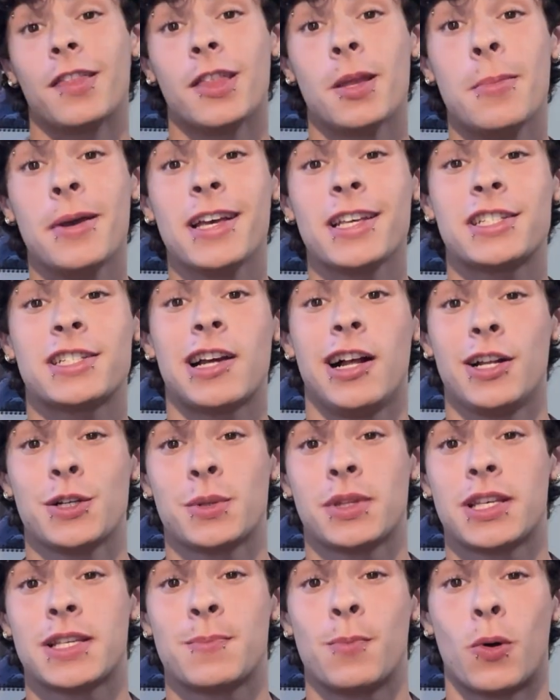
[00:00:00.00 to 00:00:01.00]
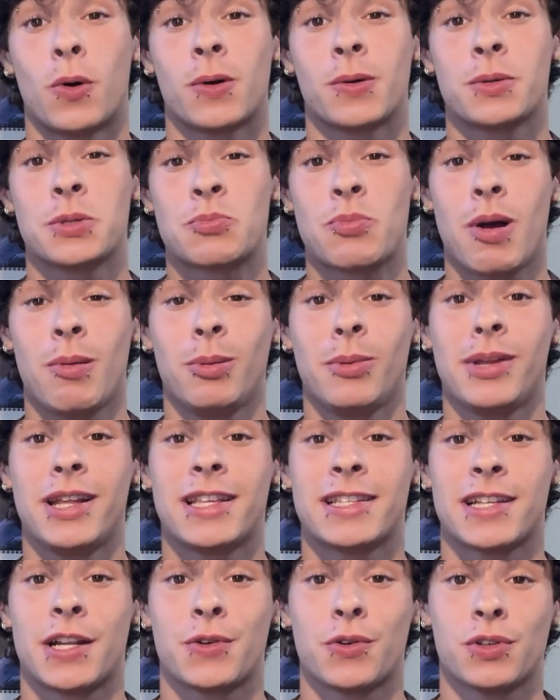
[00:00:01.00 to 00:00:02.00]
The biggest challenge with this board was probably the
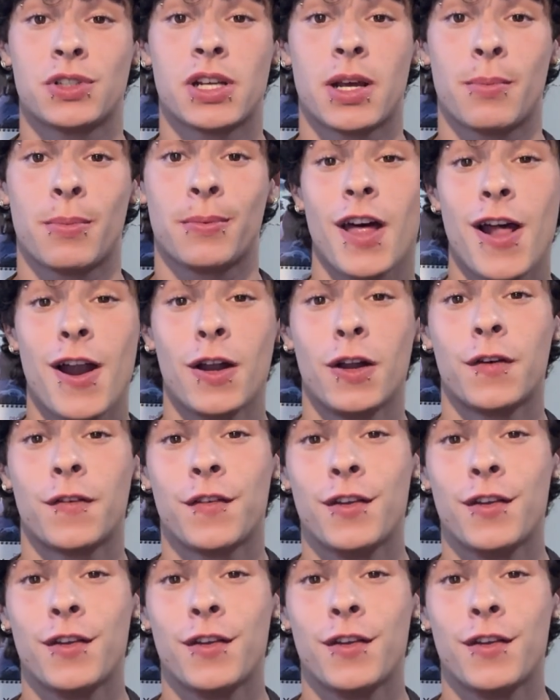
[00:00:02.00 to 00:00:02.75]
central chip. I don't know if you